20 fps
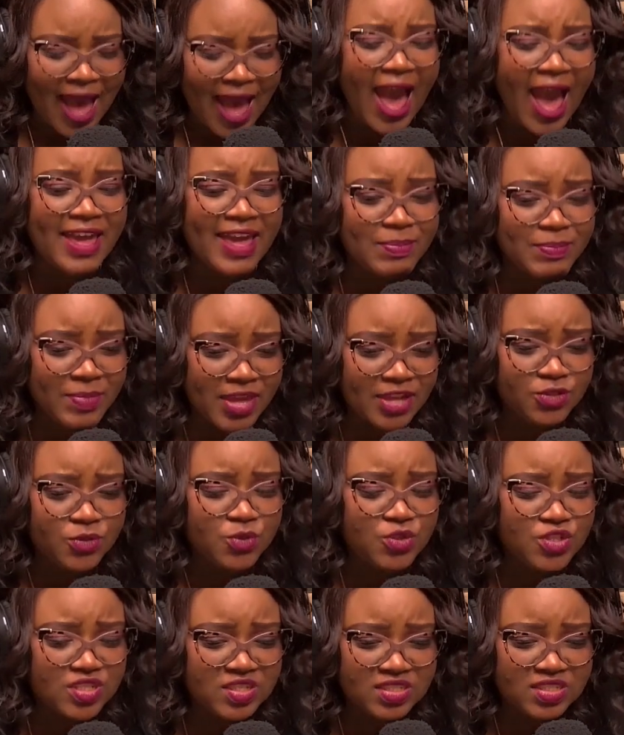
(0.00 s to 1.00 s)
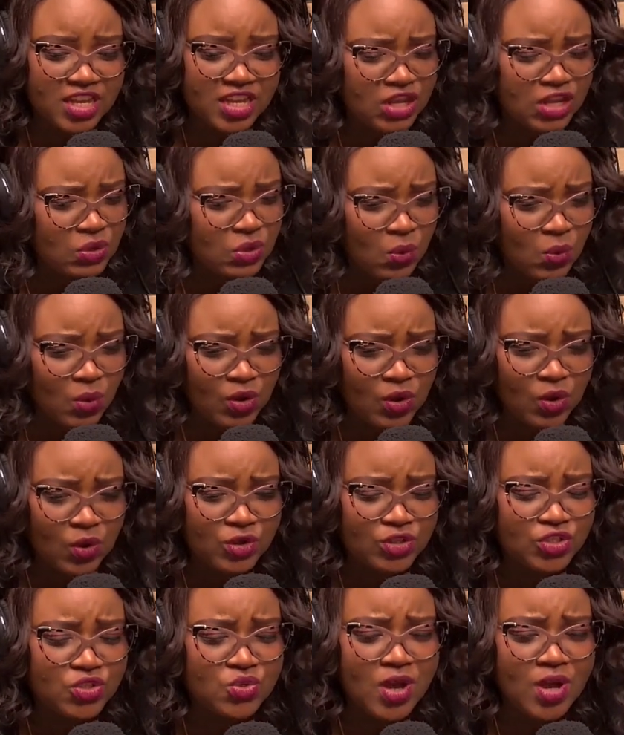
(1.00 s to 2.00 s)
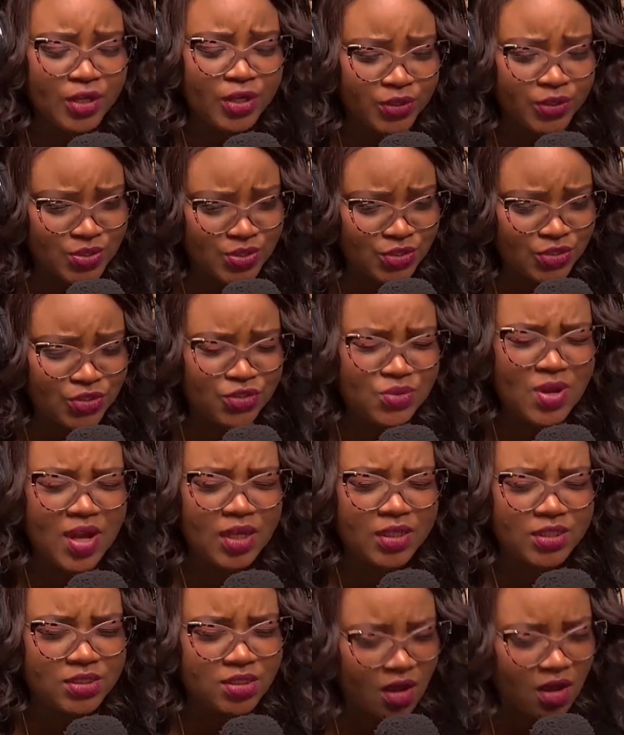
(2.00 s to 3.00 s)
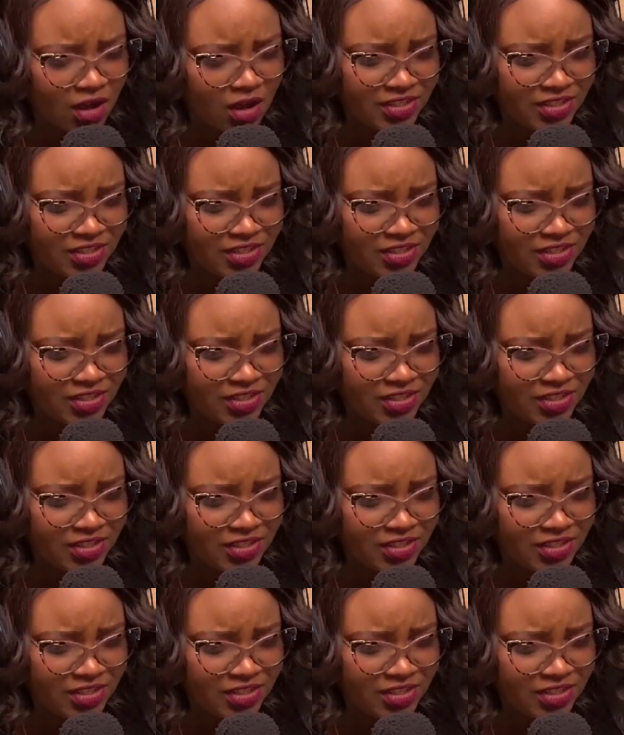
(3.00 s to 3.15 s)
I am here to just say, you know what, Lord, you are good. You are God.